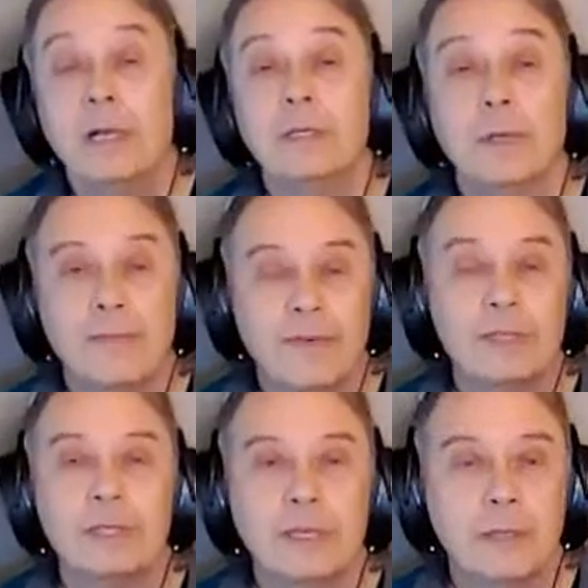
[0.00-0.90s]
So
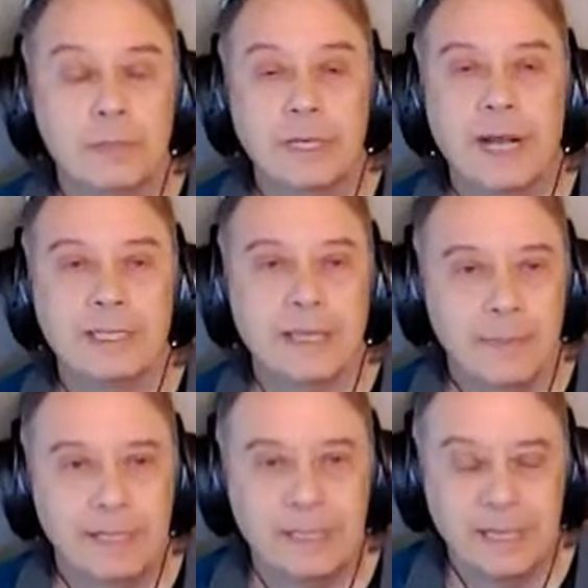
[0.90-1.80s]
eventually those guys let
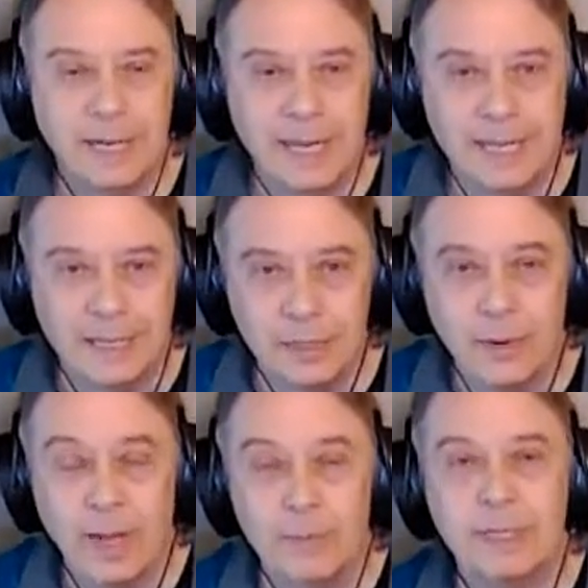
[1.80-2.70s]
me sit in.
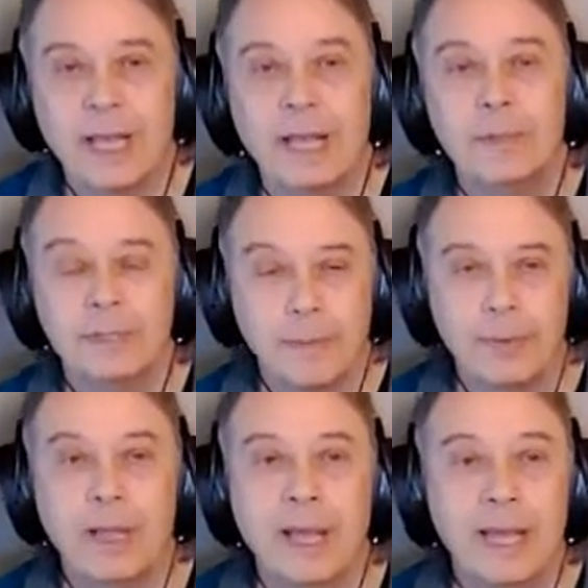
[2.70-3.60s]
So I was able to
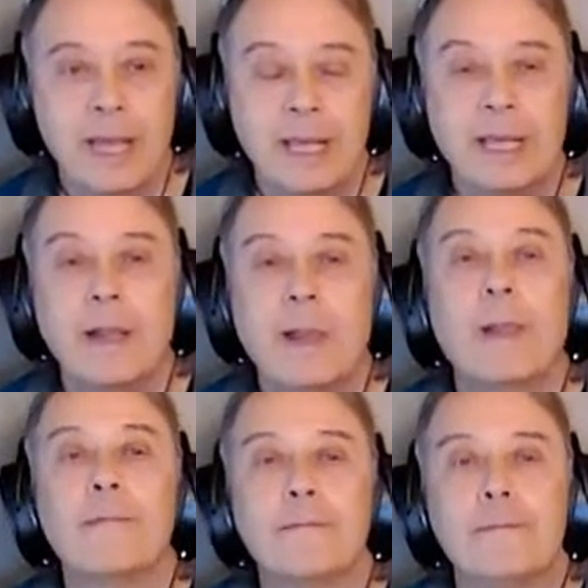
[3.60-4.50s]
play
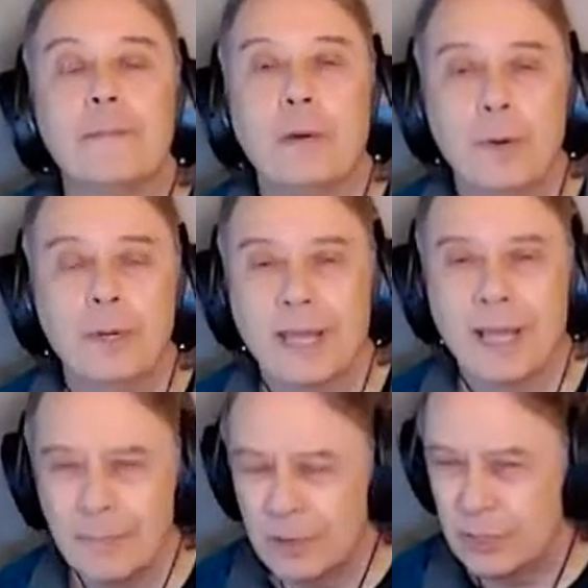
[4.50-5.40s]
with
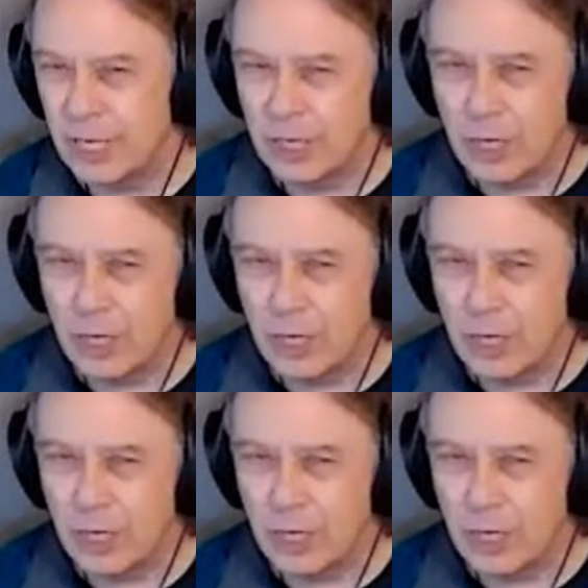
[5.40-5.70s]
them, usually a